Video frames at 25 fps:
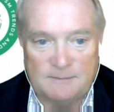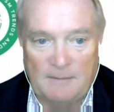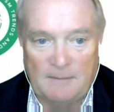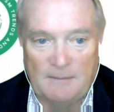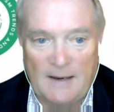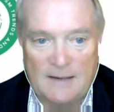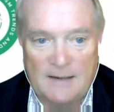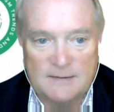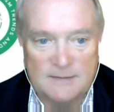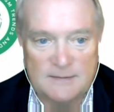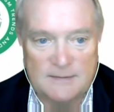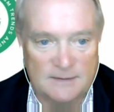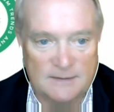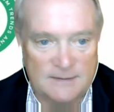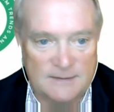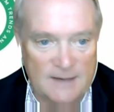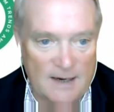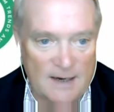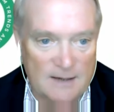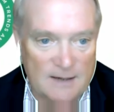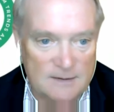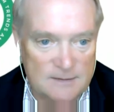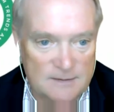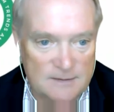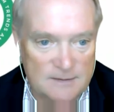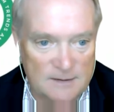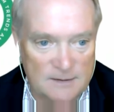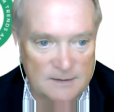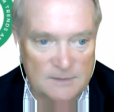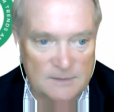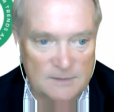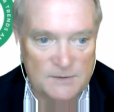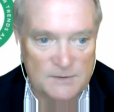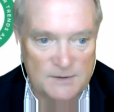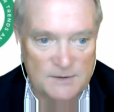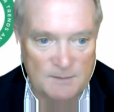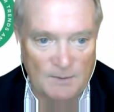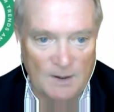Mass Attacks
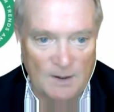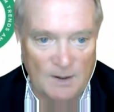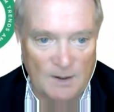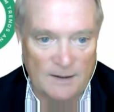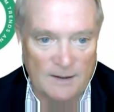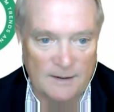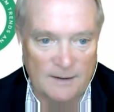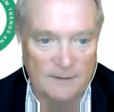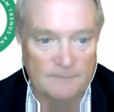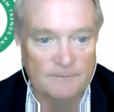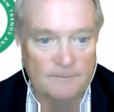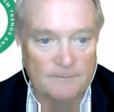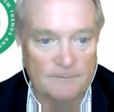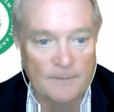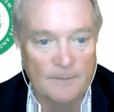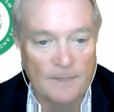in Somalia.